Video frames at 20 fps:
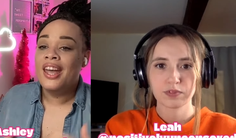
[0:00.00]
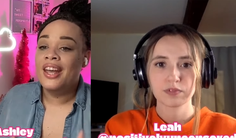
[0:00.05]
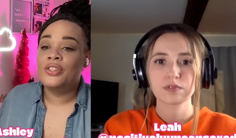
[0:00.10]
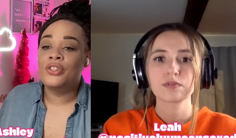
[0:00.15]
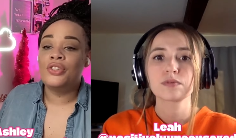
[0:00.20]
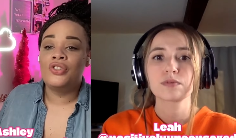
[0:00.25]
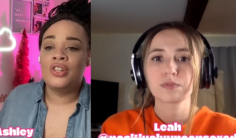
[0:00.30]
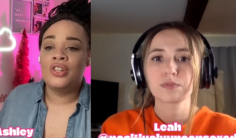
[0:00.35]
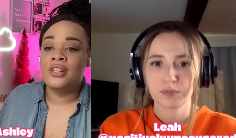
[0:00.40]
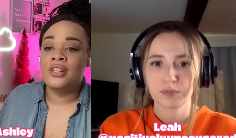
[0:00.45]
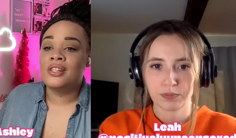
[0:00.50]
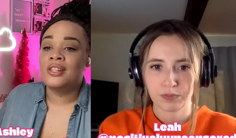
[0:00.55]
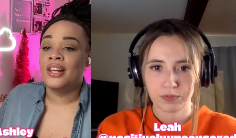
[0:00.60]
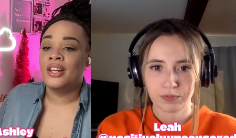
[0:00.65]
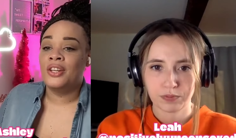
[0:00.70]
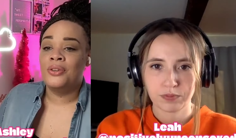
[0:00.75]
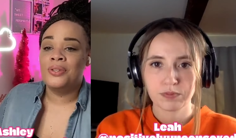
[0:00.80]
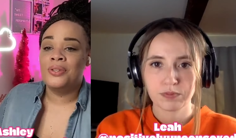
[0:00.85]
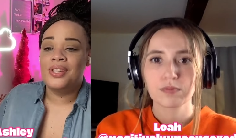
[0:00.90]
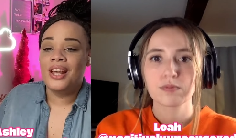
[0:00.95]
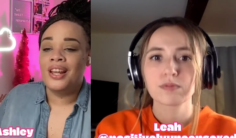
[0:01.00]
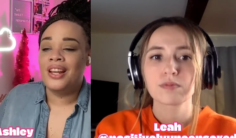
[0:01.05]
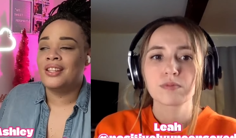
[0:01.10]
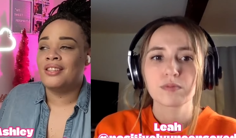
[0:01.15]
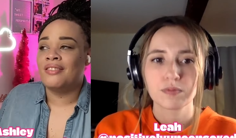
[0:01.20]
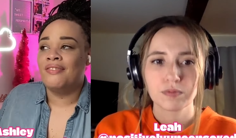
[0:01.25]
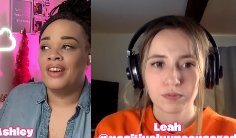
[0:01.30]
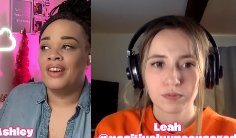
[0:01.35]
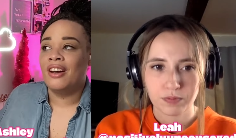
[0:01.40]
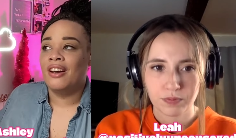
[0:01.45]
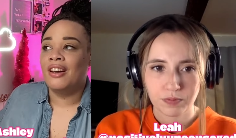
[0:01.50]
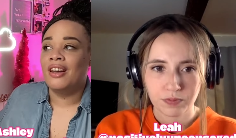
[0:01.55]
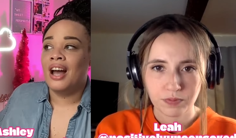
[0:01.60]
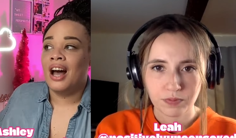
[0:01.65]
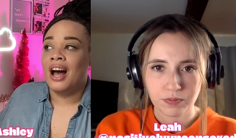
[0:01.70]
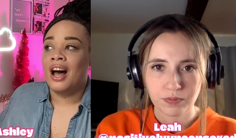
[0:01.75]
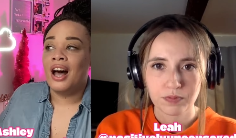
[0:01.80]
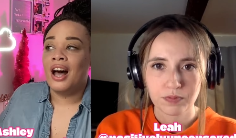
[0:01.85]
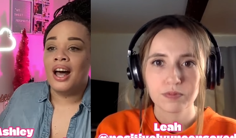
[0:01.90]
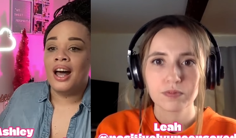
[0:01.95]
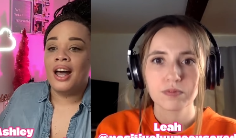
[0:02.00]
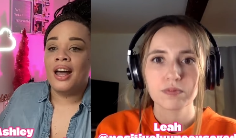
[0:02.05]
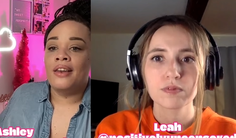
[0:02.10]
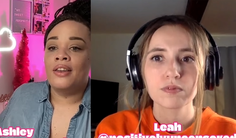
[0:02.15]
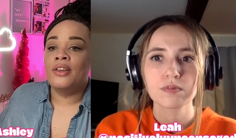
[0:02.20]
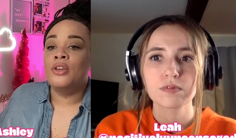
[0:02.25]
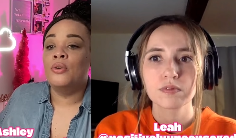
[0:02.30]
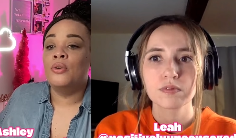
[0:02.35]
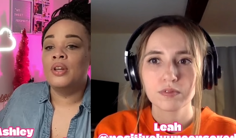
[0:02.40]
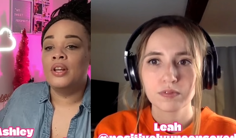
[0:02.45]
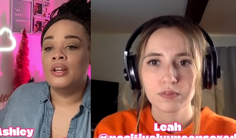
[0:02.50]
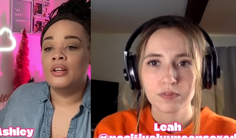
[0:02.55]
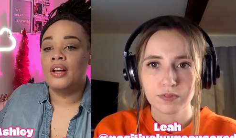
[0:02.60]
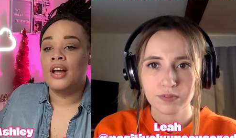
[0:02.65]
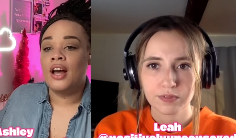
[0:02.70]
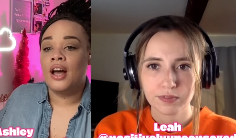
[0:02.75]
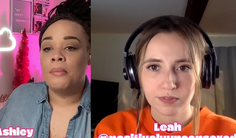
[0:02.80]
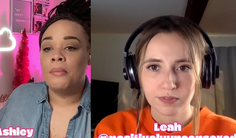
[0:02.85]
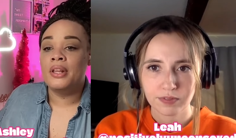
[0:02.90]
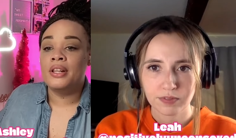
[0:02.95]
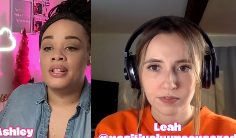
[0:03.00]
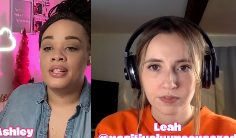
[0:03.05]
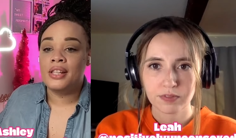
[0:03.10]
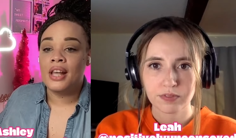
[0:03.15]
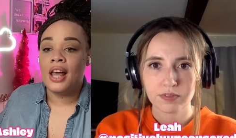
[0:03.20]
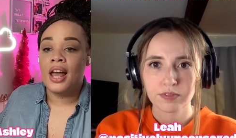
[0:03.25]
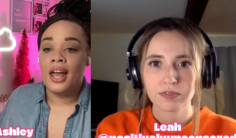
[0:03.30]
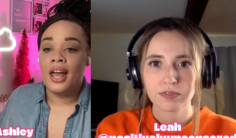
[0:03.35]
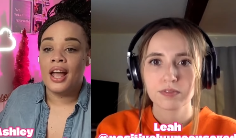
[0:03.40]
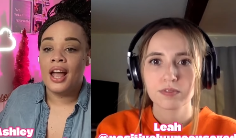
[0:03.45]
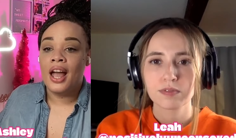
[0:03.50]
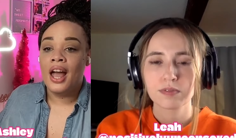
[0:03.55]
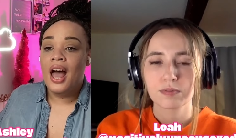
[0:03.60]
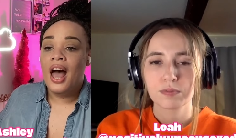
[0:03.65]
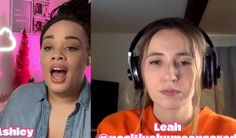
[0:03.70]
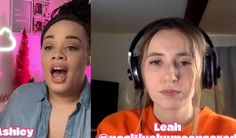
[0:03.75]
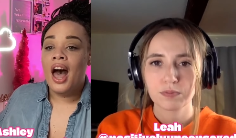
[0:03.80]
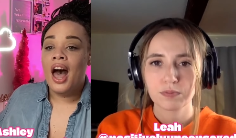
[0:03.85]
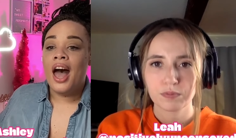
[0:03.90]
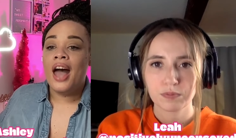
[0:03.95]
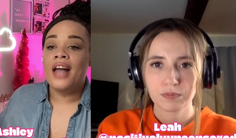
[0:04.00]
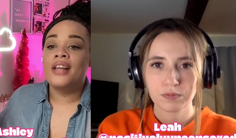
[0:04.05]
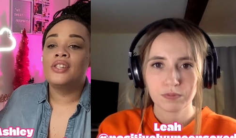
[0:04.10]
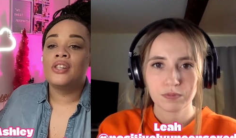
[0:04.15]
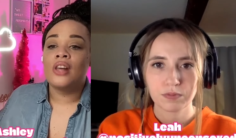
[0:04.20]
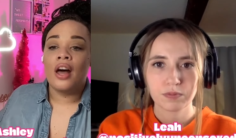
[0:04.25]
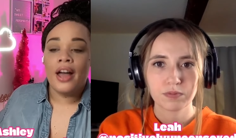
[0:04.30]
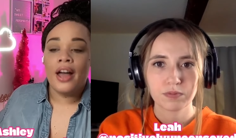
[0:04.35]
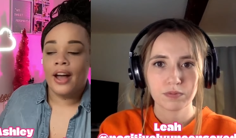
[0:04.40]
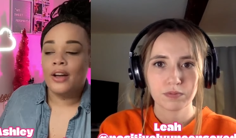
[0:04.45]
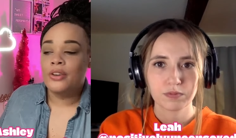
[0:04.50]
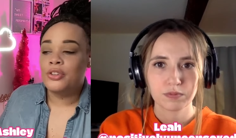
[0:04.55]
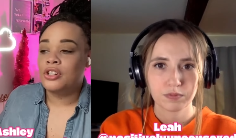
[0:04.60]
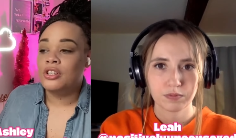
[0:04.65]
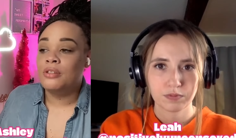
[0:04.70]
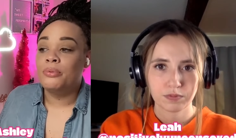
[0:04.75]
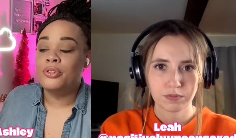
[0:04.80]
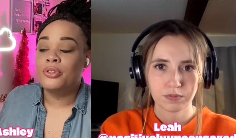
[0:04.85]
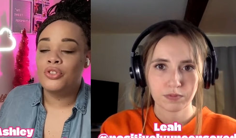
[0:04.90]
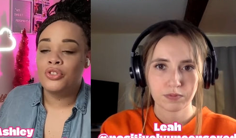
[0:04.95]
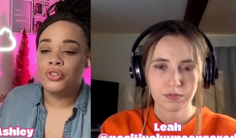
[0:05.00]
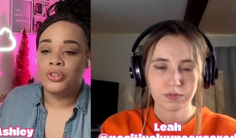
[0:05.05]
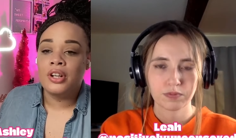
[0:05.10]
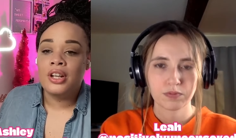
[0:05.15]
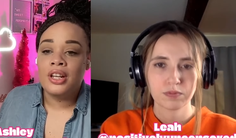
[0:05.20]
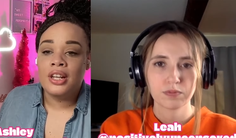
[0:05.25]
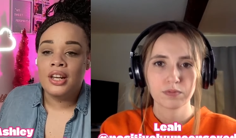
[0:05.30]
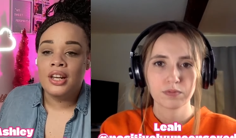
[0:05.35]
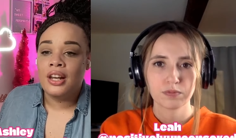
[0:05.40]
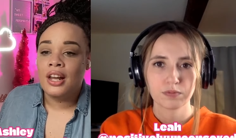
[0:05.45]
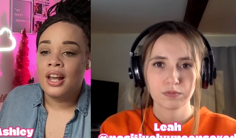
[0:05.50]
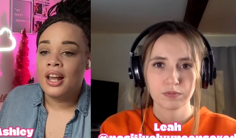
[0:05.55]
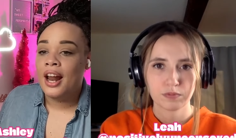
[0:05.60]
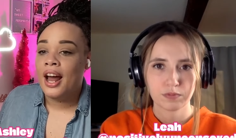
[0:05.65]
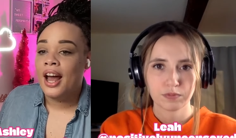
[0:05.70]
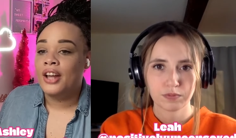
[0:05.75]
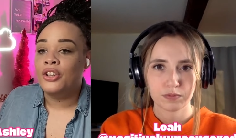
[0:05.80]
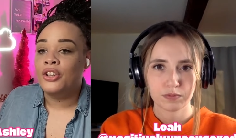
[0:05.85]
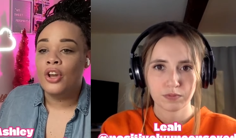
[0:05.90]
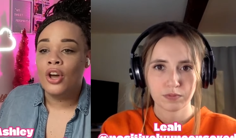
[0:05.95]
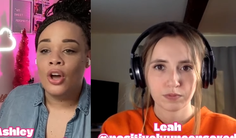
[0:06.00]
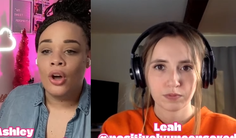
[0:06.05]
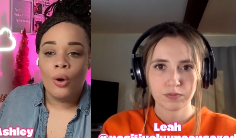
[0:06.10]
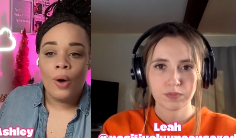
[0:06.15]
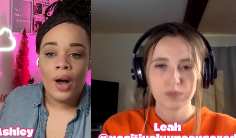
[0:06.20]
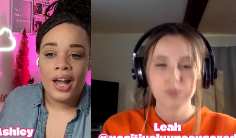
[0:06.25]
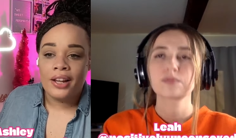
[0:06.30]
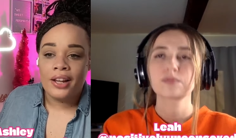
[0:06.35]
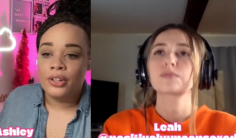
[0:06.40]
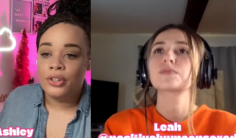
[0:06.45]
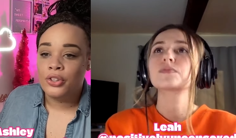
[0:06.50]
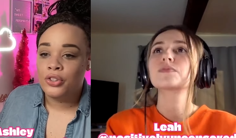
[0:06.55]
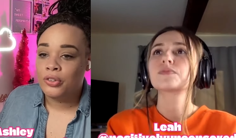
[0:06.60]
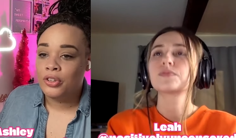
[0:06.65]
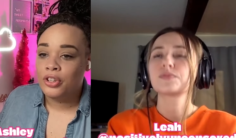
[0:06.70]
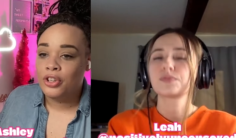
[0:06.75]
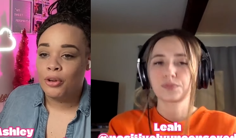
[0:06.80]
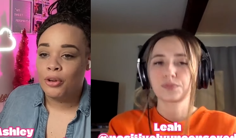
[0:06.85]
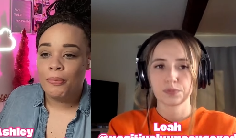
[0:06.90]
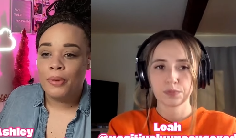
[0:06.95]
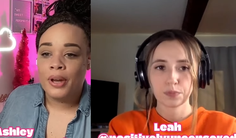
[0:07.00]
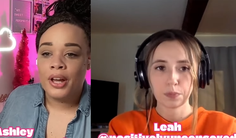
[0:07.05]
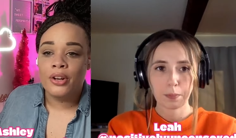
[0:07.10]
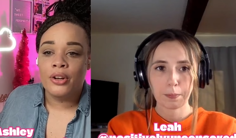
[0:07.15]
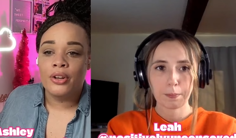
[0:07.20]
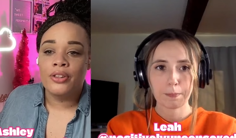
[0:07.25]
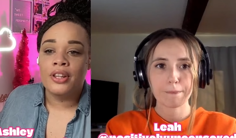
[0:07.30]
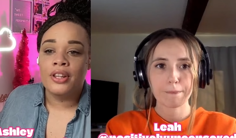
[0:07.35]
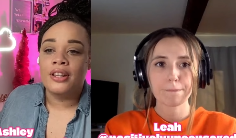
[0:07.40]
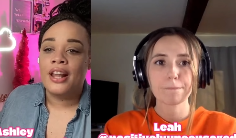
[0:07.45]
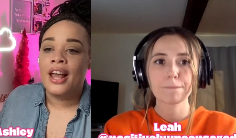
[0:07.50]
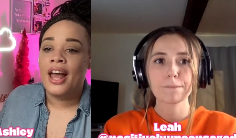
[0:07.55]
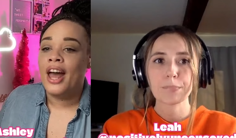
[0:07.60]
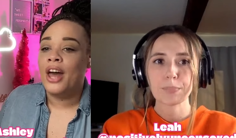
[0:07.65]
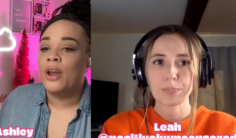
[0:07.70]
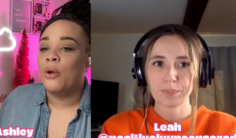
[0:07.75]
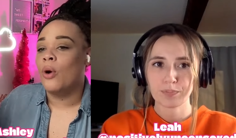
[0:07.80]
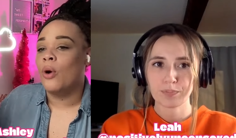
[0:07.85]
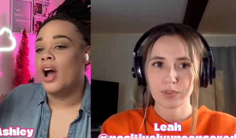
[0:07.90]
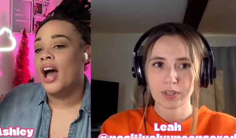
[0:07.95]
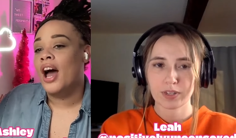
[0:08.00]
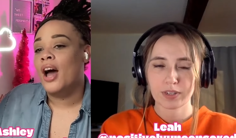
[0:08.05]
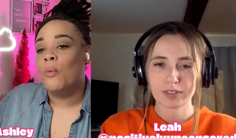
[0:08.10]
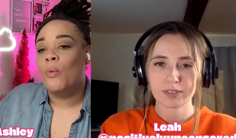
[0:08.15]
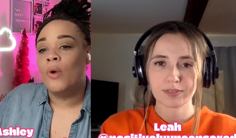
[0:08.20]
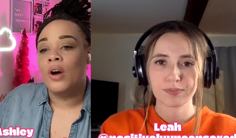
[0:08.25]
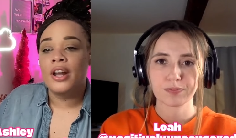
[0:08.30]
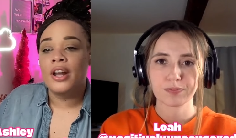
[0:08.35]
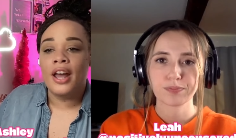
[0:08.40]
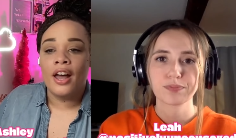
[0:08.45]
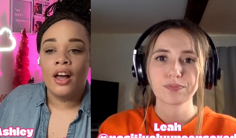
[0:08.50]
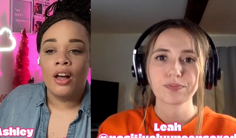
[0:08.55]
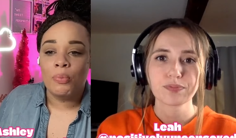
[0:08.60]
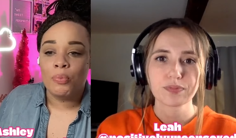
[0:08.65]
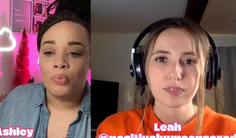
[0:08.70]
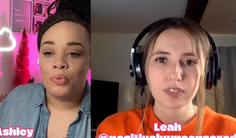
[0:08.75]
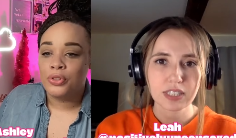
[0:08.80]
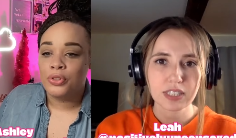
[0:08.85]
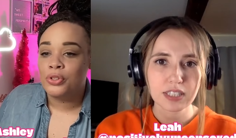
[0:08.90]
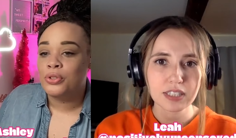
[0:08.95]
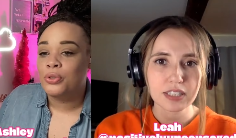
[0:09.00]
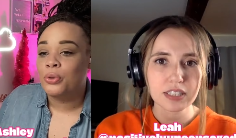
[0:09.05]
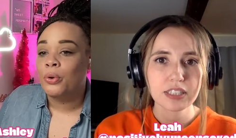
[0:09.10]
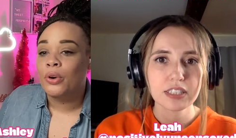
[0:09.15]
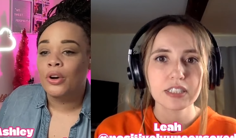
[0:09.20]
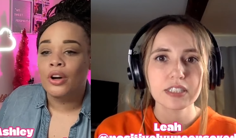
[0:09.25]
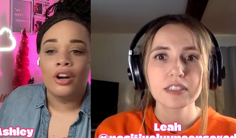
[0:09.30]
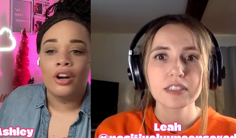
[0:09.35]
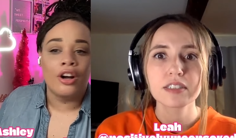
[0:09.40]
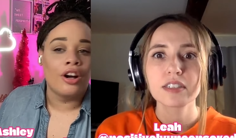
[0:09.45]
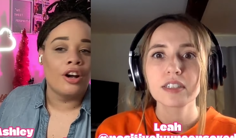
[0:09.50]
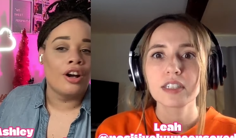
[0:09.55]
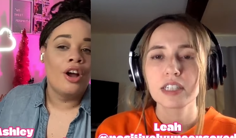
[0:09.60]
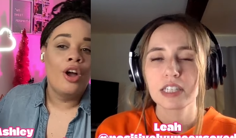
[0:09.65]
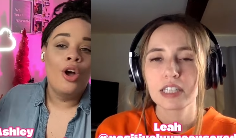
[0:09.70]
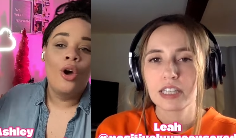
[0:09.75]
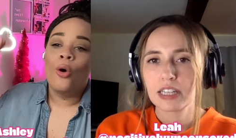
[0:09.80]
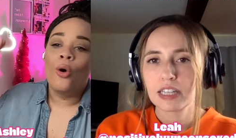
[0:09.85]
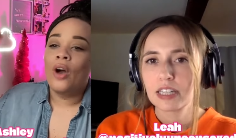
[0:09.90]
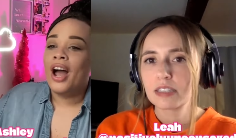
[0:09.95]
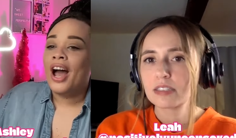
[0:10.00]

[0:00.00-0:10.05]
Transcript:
Speaker 1: It's just like you said, it's very odd. You didn't come in saying, I saw how she was treated and I know I could treat her better than that, or I want to help restore her,